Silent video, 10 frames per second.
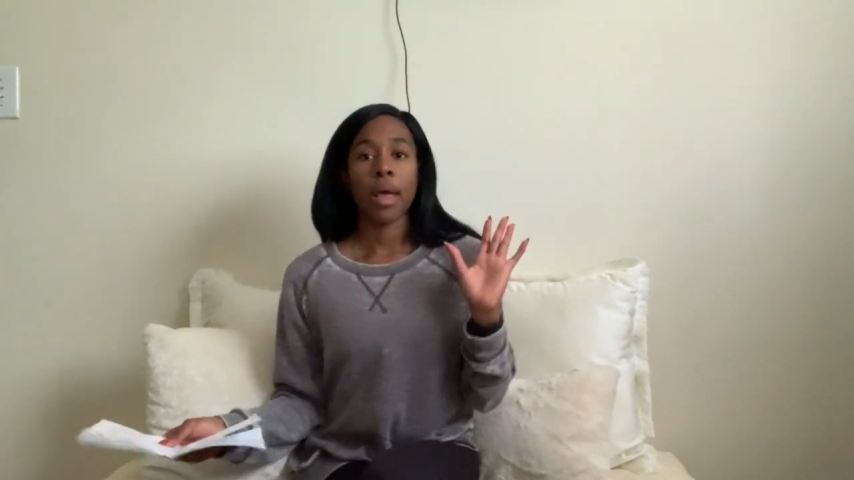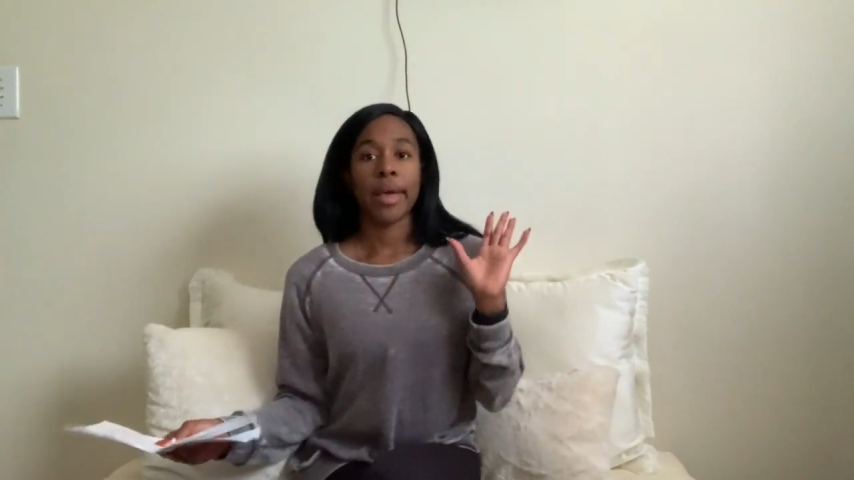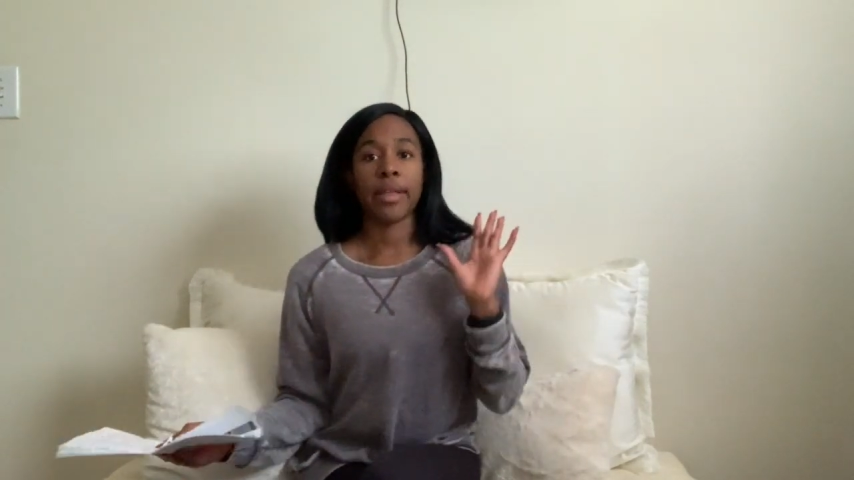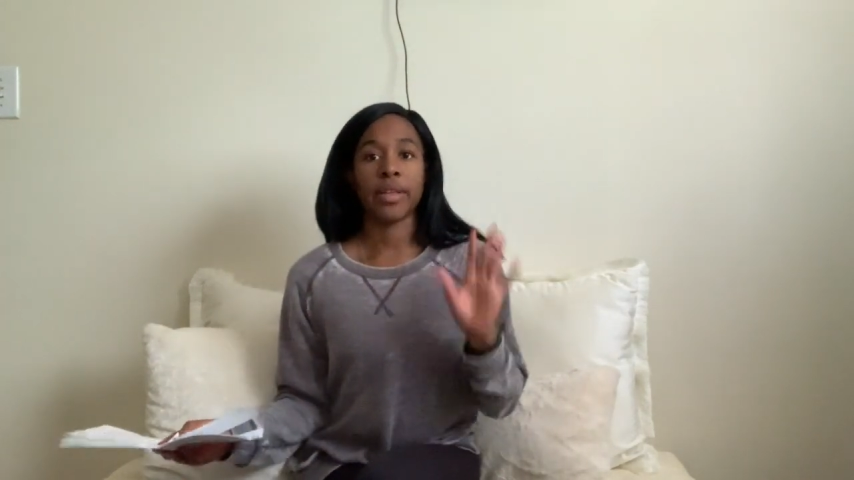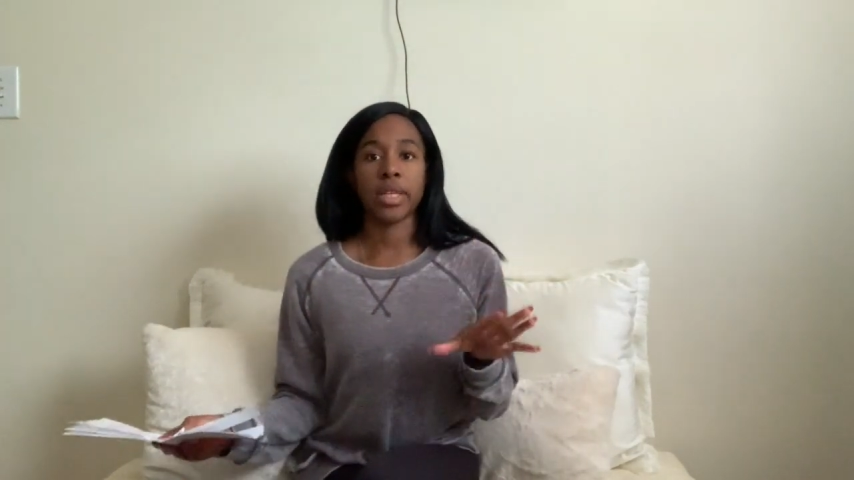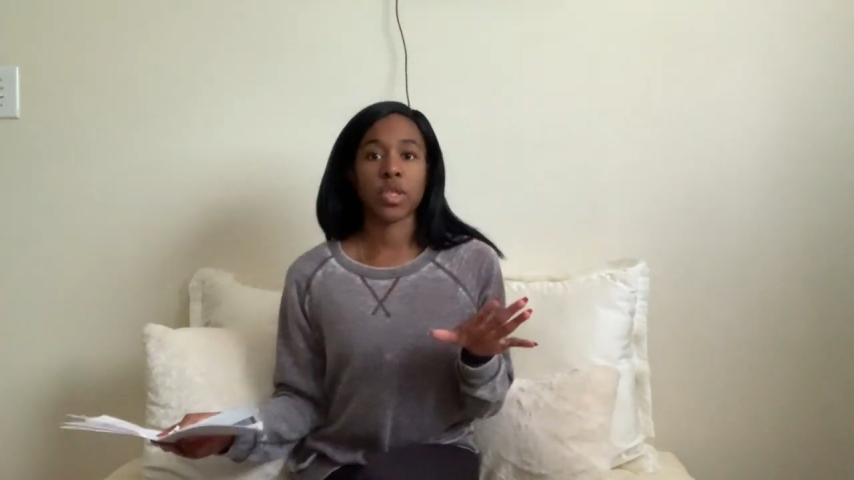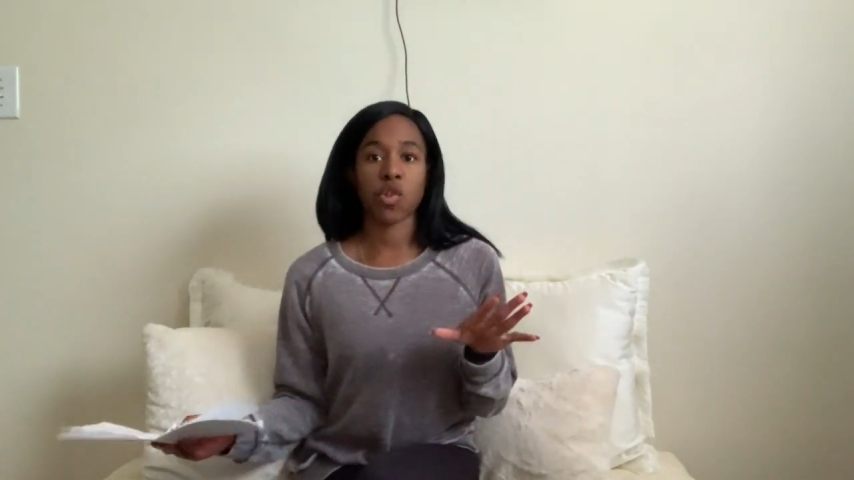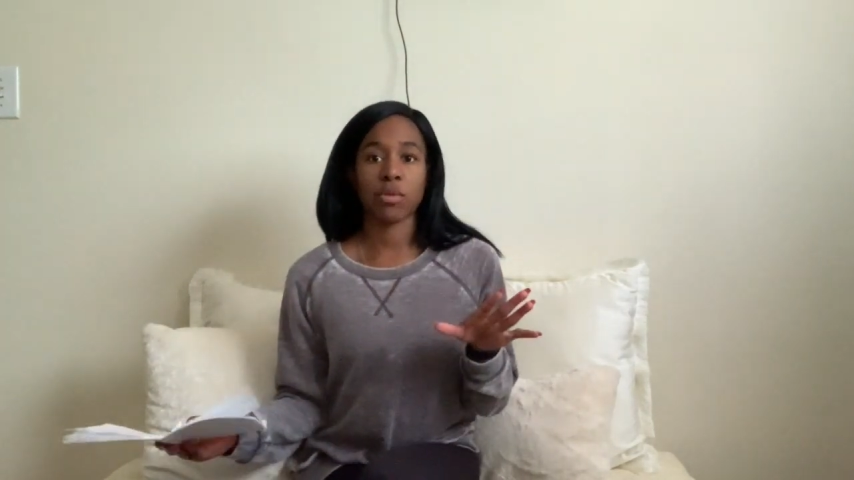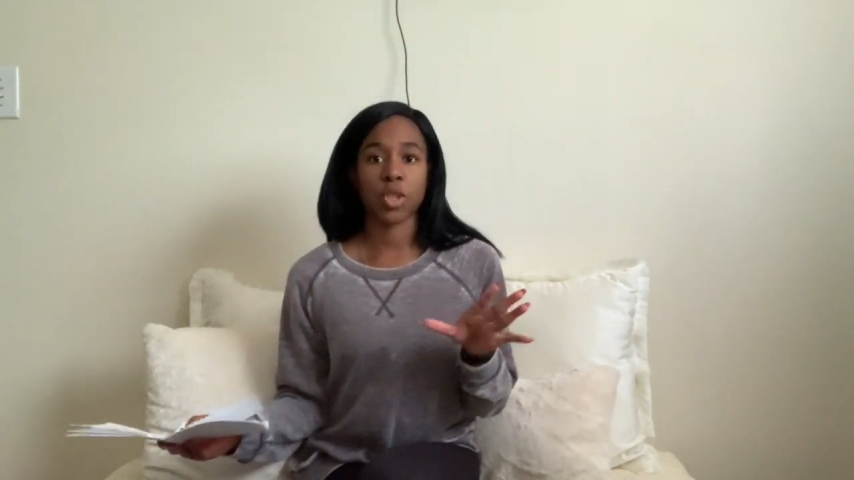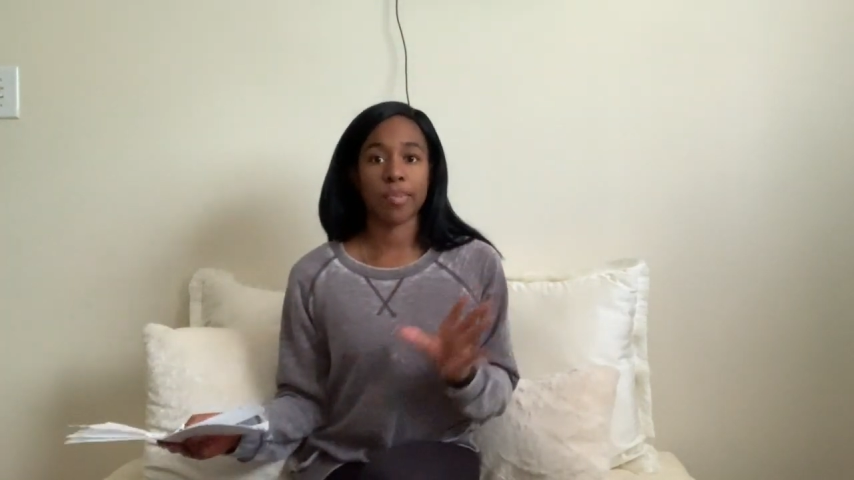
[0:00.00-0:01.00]
in the
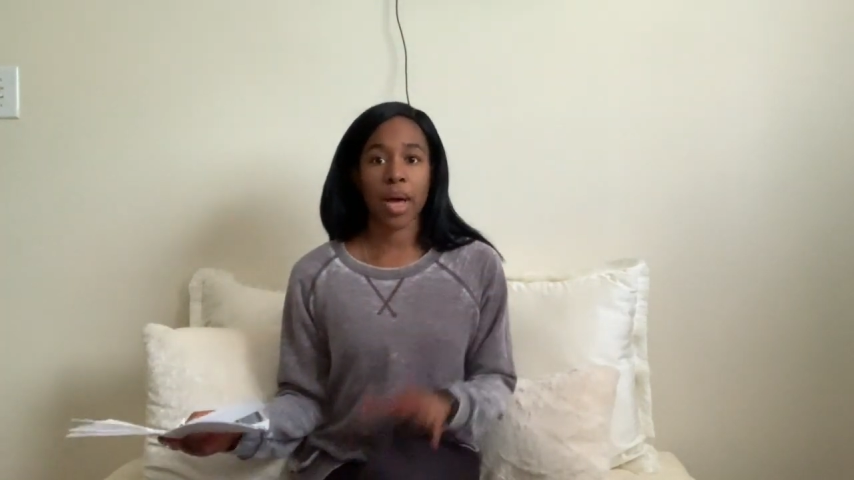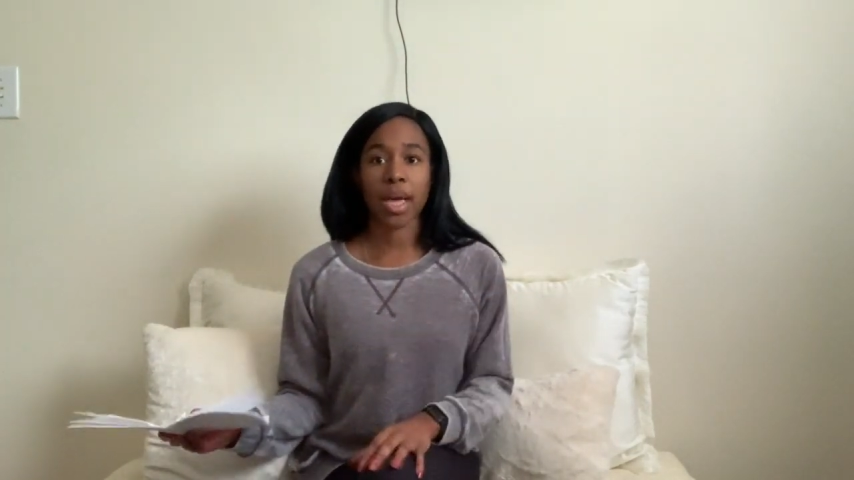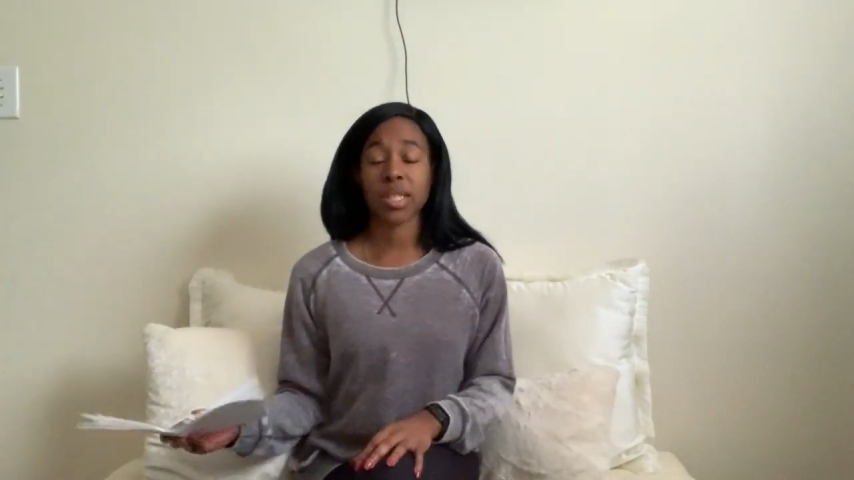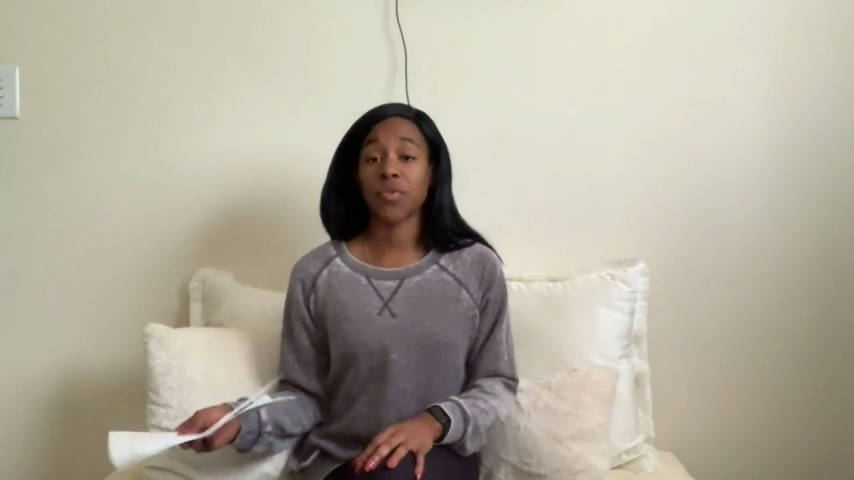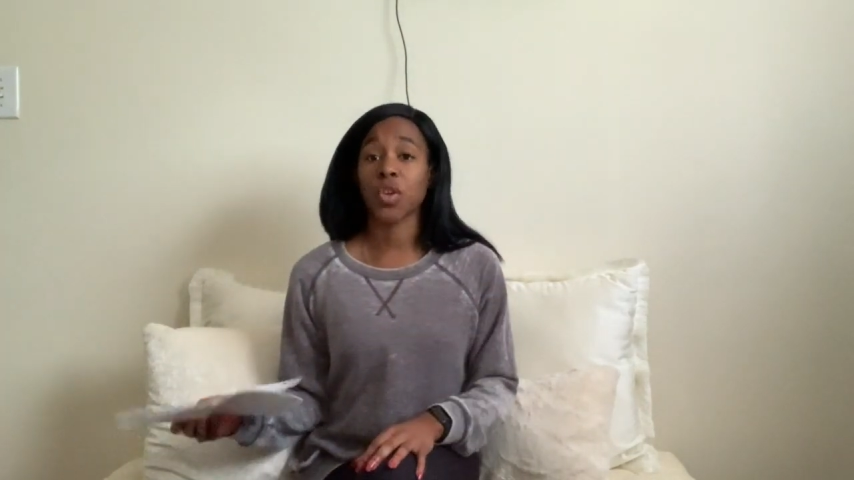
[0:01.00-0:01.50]
description box if